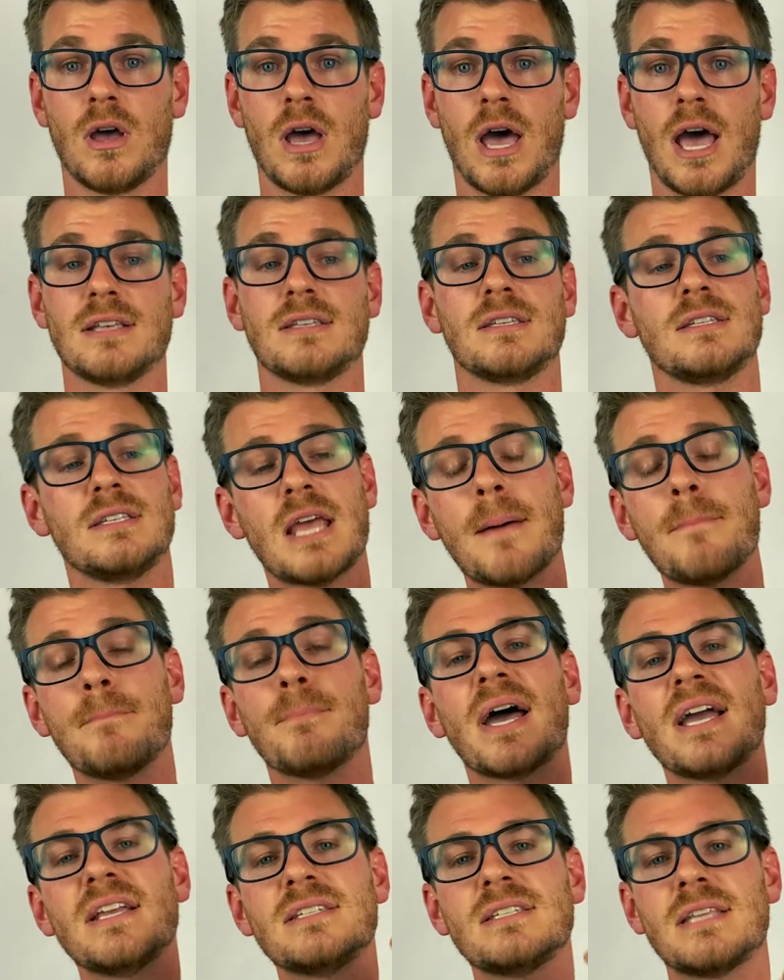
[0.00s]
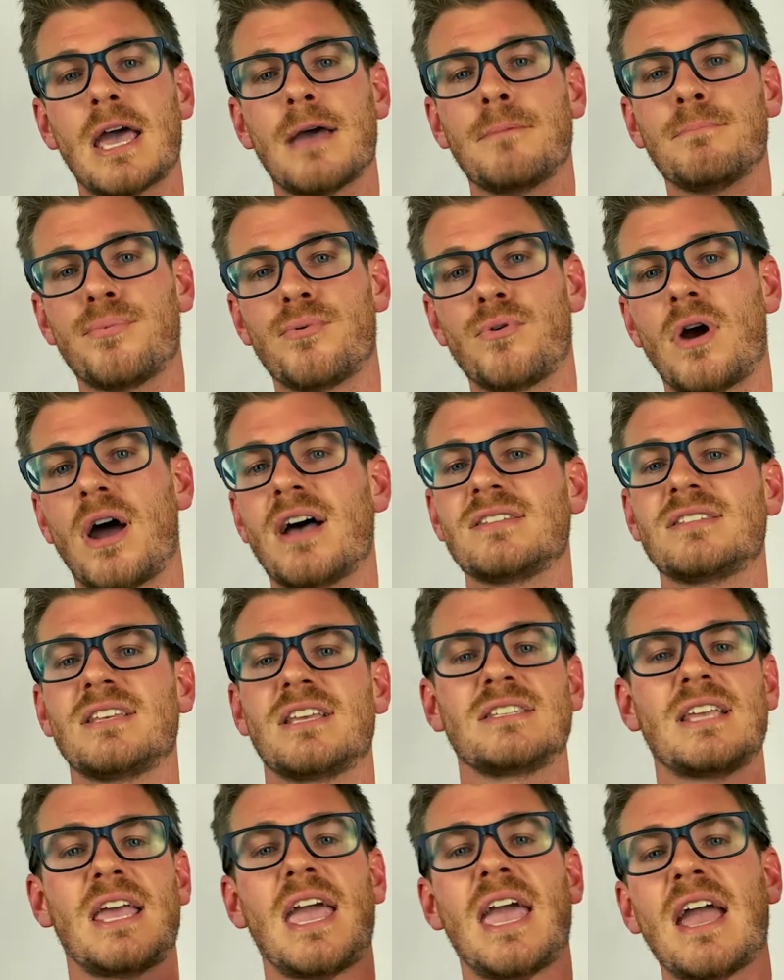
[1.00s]
A step by step
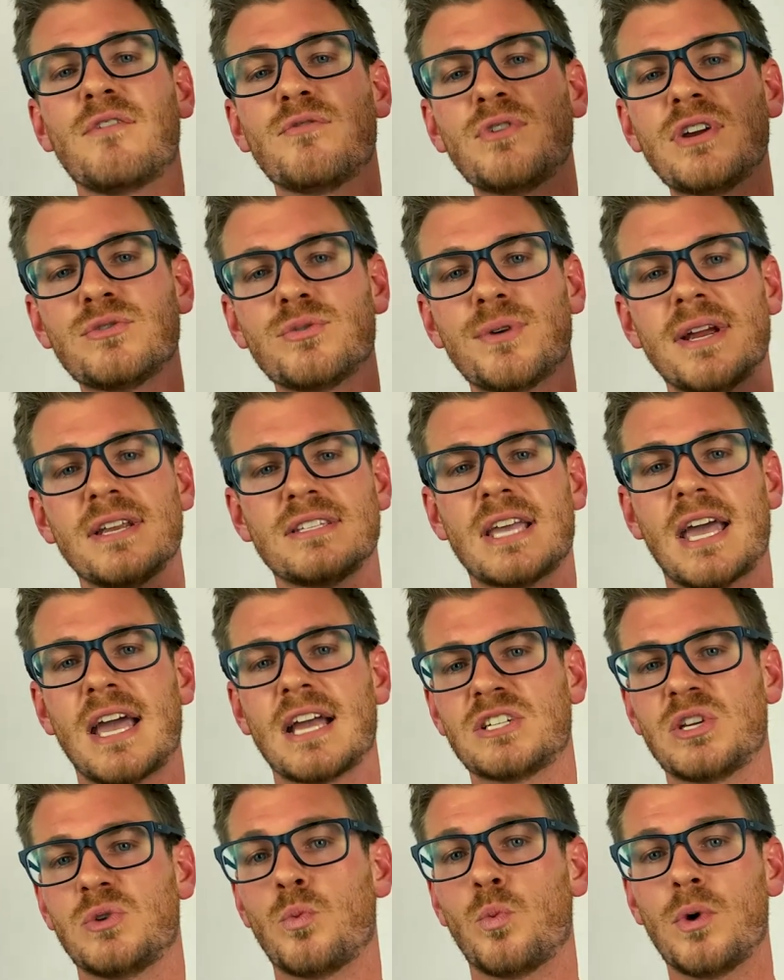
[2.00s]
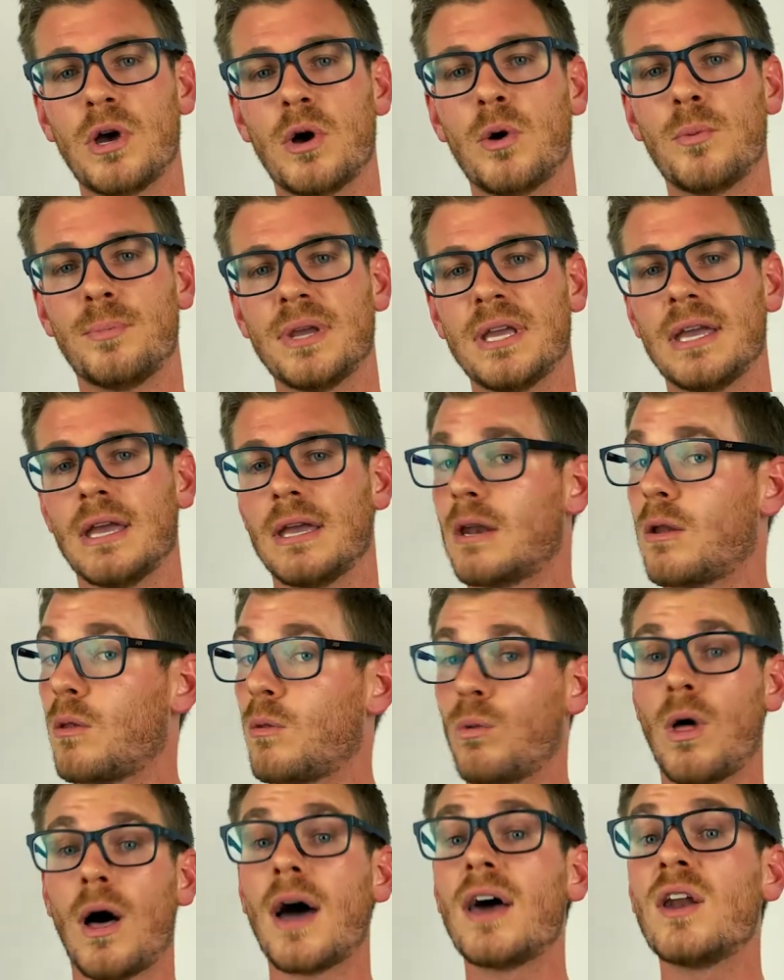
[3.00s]
process. Every transaction will be, in a
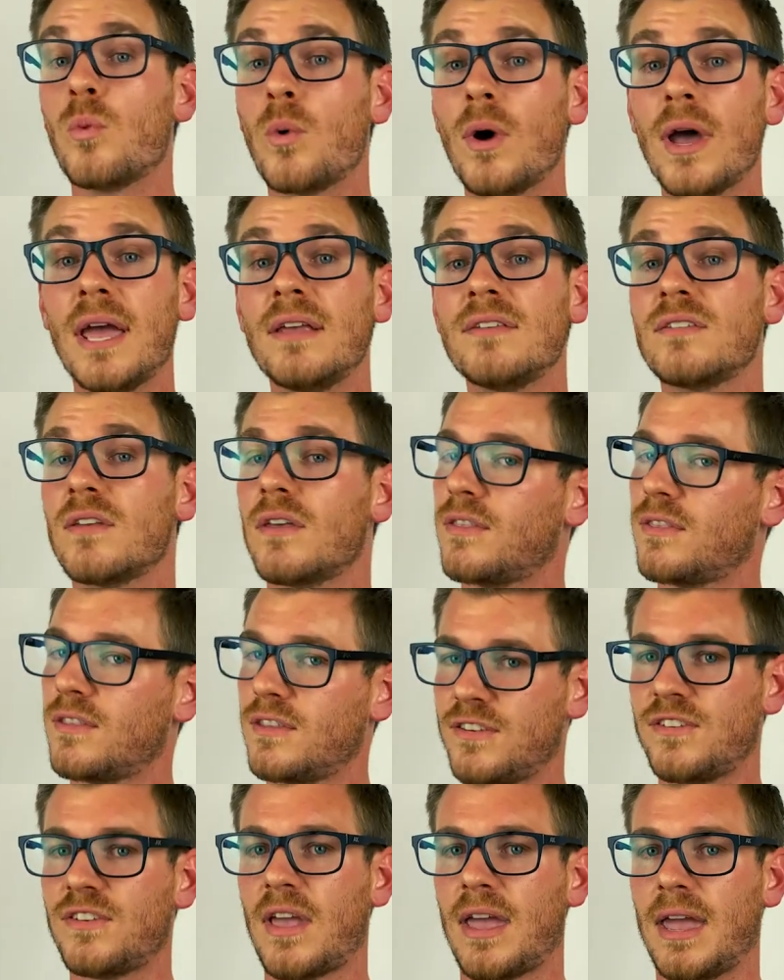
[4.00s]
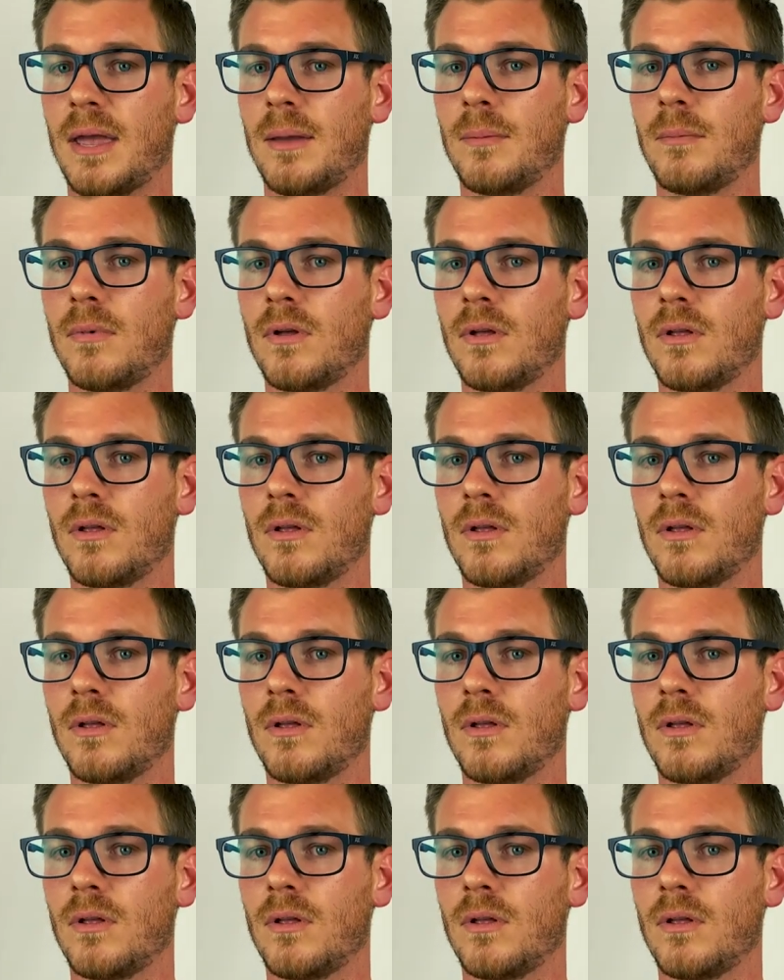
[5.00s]
lot of ways, the same.